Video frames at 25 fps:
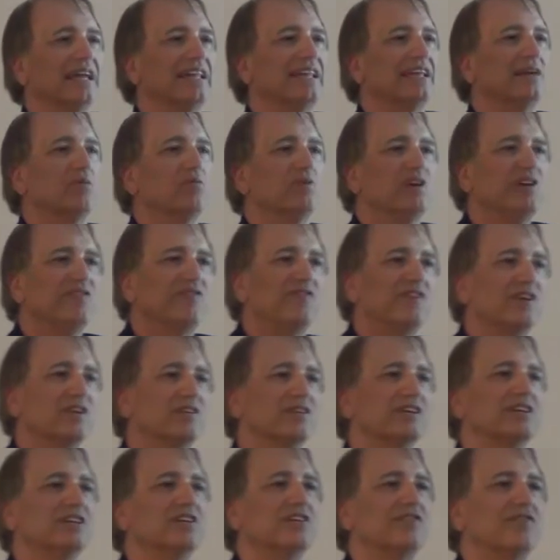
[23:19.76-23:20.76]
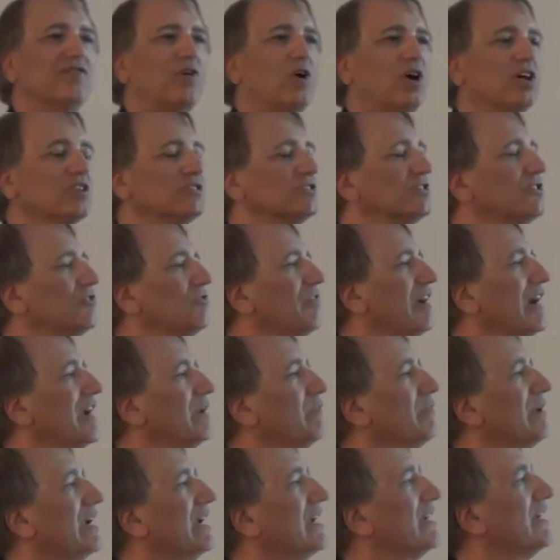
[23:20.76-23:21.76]
and then we fill in defaults to try
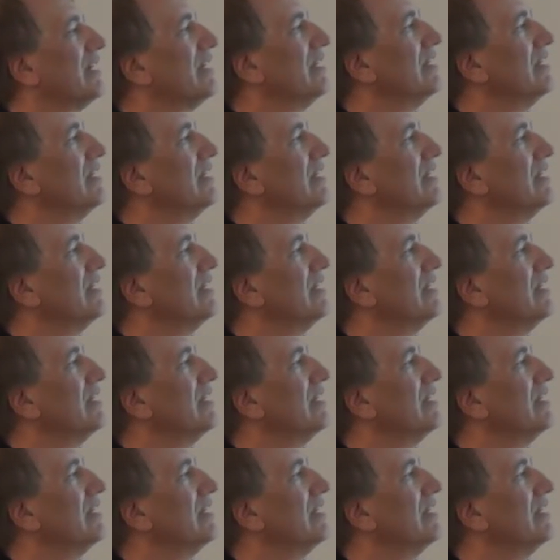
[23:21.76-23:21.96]
to make